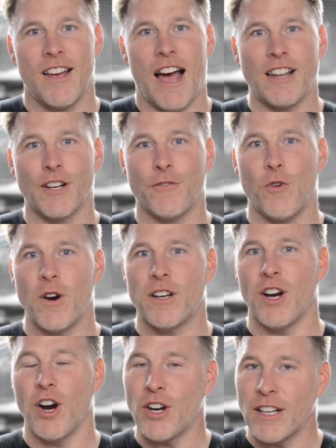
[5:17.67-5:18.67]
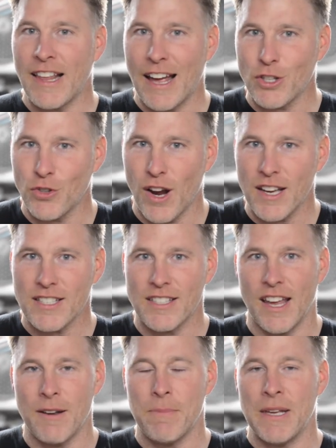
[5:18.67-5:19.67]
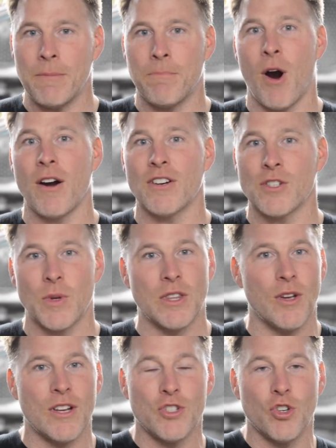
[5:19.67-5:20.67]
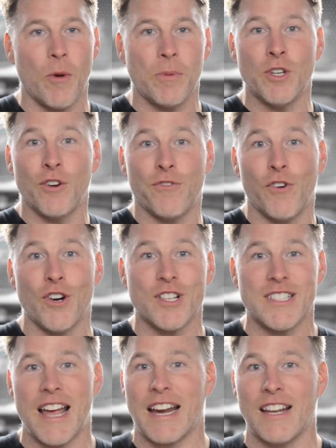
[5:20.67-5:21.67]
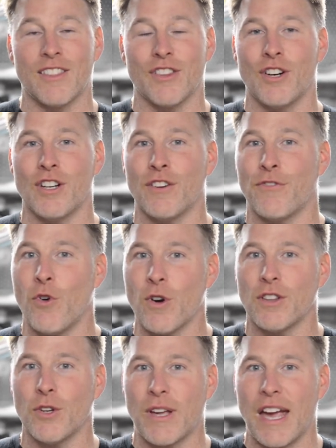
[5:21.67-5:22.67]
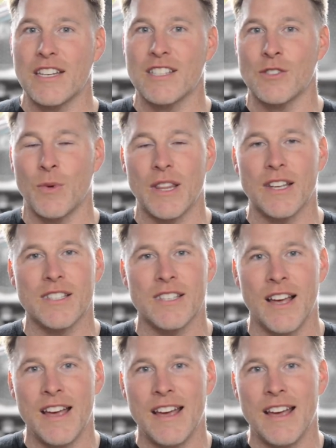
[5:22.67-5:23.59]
I look forward to earning that trust and being partners with you as you open your first, second, third, and fourth locations with us.